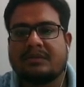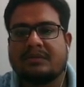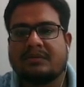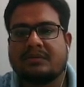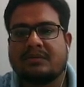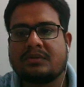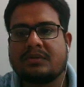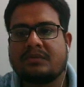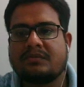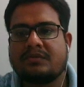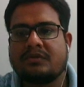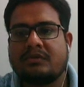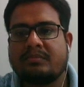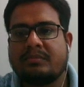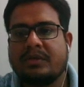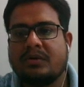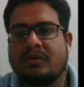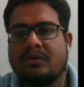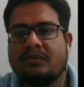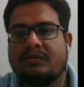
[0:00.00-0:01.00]
So therefore,
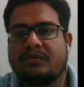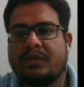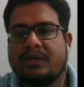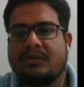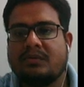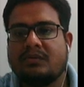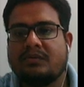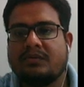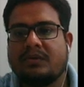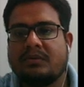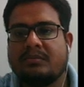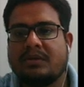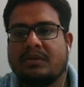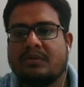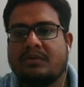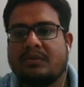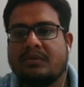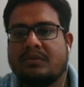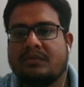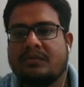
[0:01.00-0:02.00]
P of E2 will be
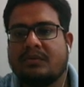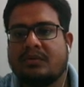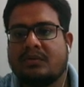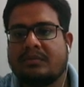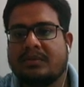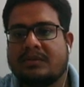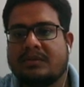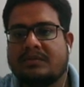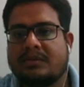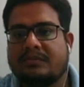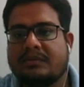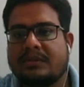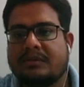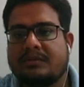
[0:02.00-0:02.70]
equal to 4 by 7.